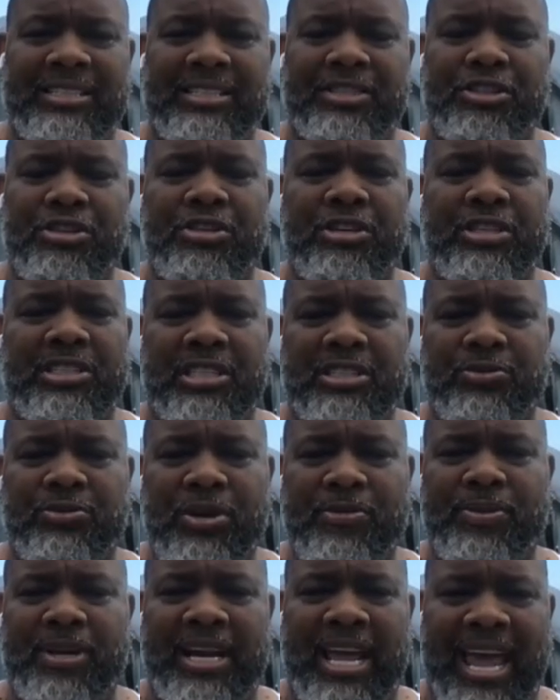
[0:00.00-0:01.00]
and shootings as
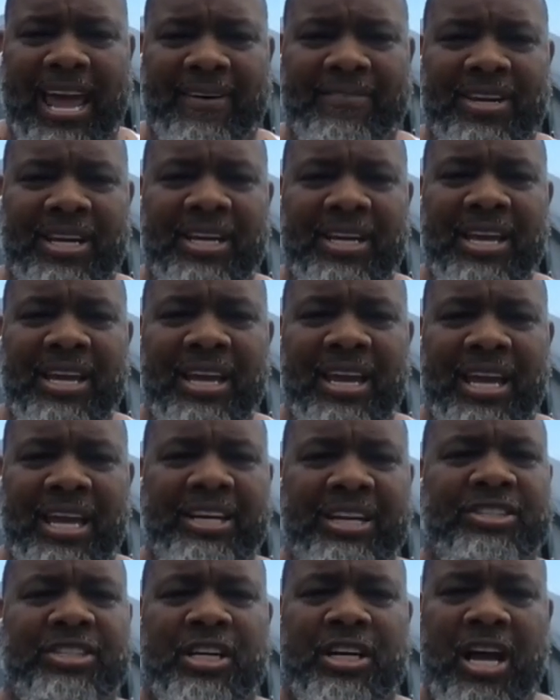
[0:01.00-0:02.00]
we've been having
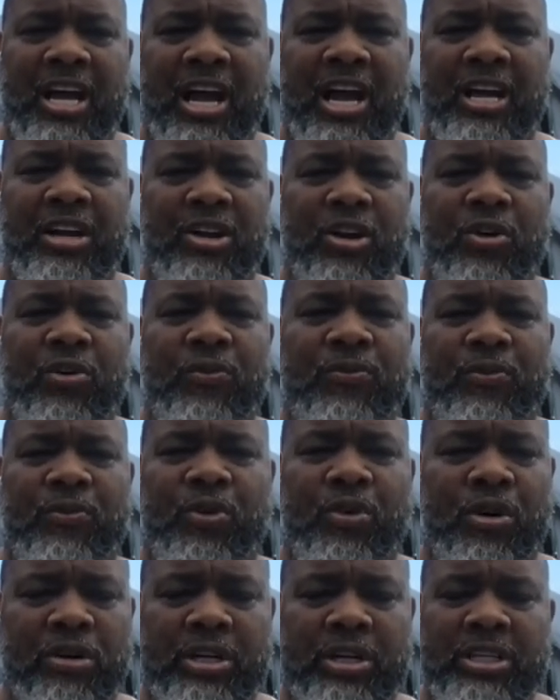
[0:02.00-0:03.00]
in Chicago
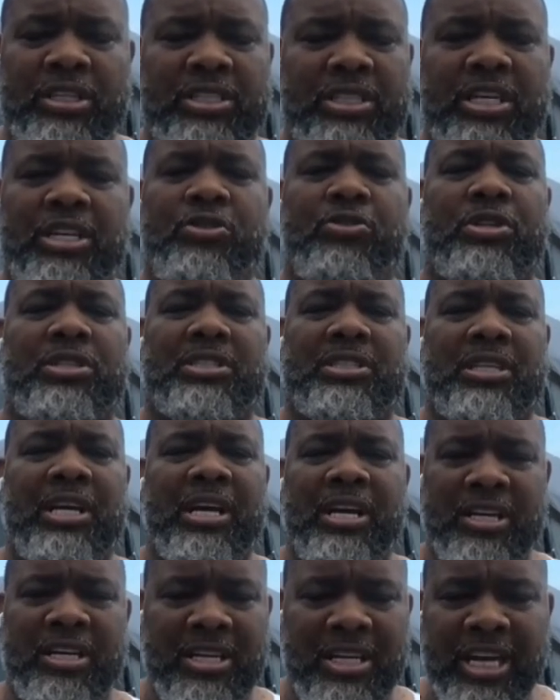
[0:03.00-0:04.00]
for continuous
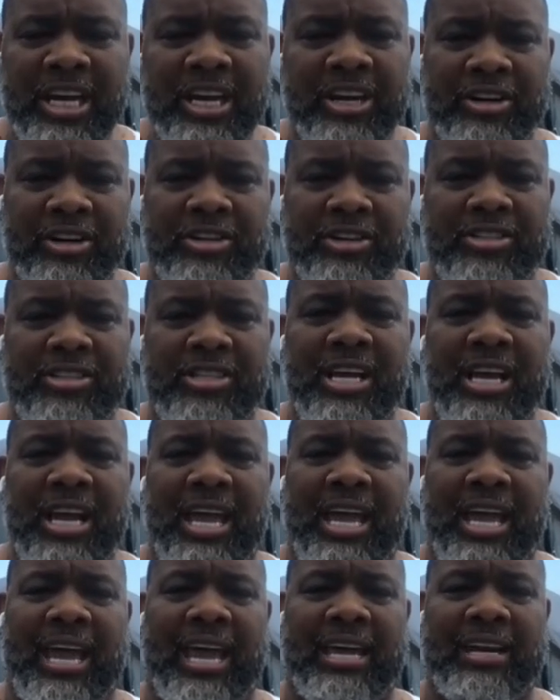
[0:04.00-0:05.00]
years
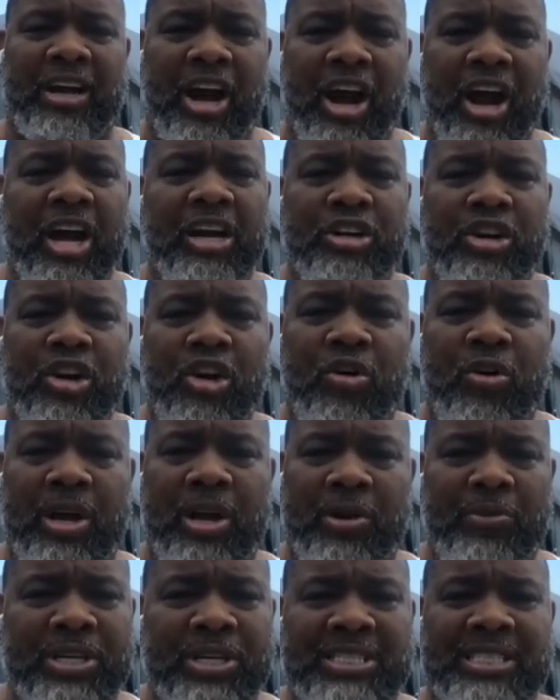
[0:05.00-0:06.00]
and
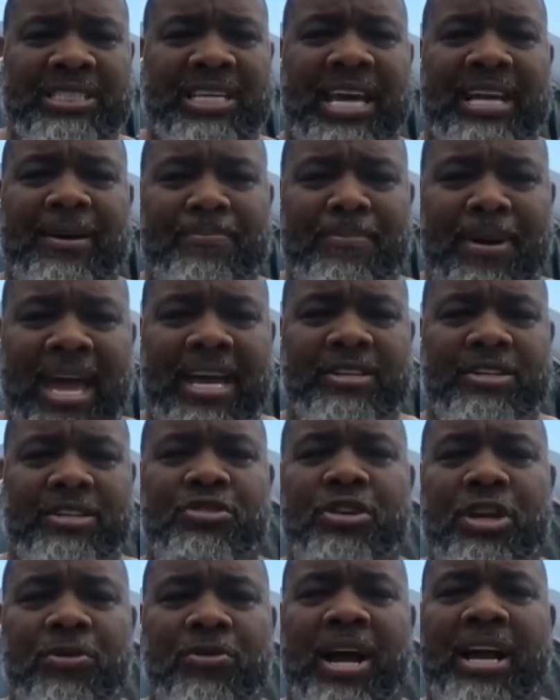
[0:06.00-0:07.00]
ongoing. We just had a mass
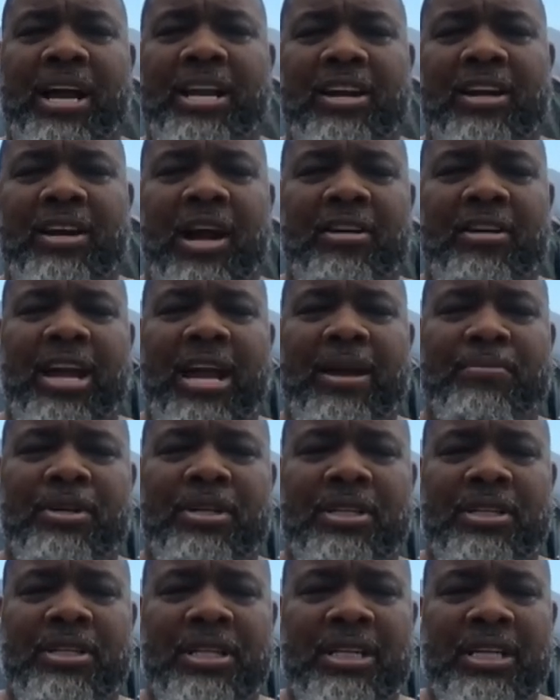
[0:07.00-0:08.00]
shooting right here in our
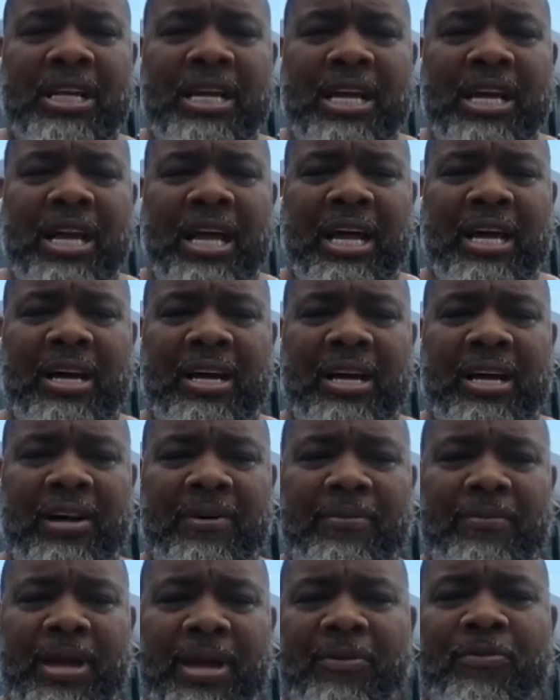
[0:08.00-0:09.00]
neighborhood.
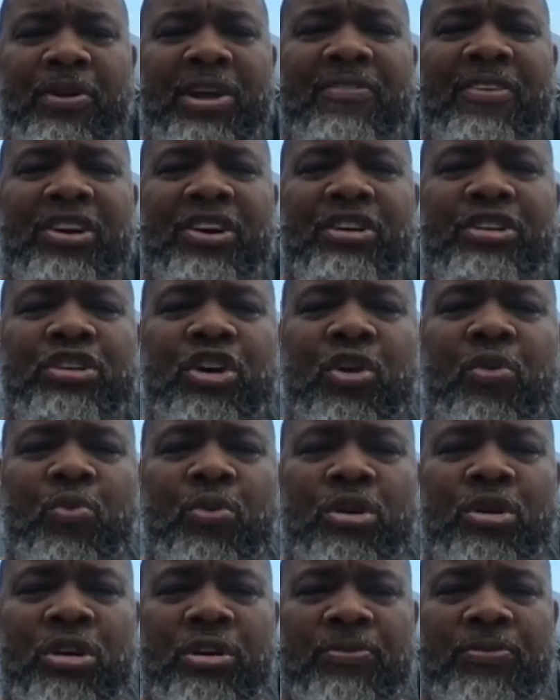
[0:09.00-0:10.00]
And we've heard no
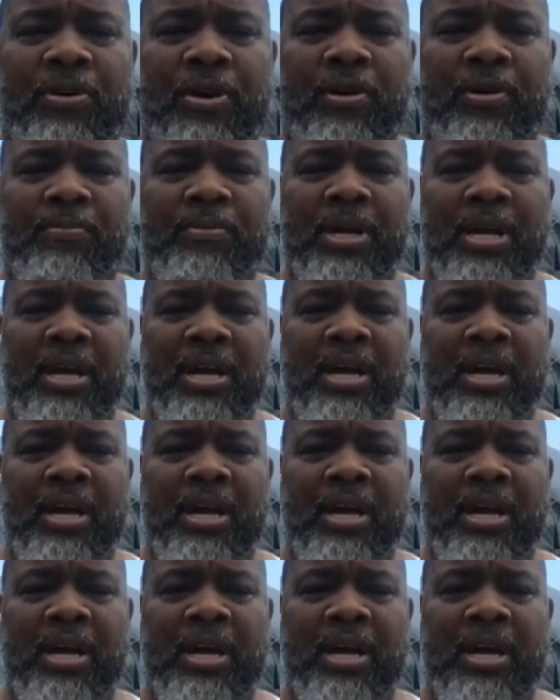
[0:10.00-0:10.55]
word from